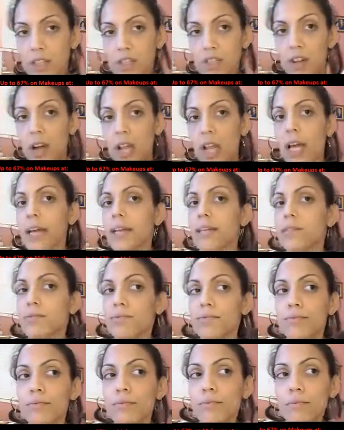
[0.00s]
jawline.
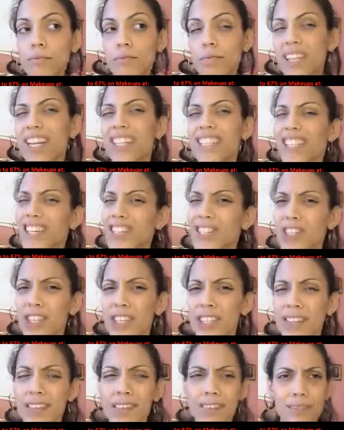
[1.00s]
Did I say
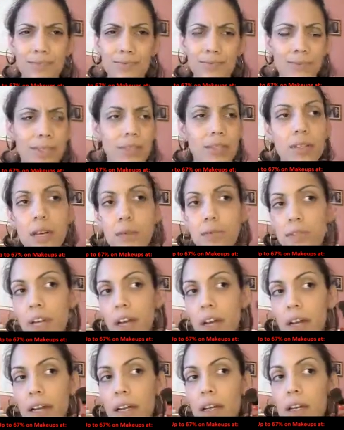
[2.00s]
chin? I'm
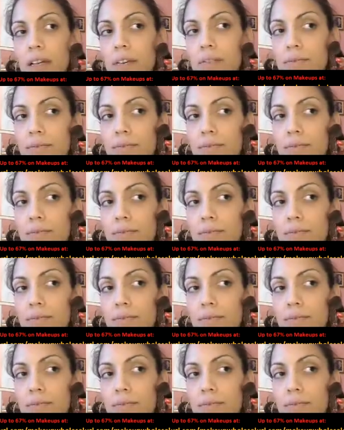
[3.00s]
sorry.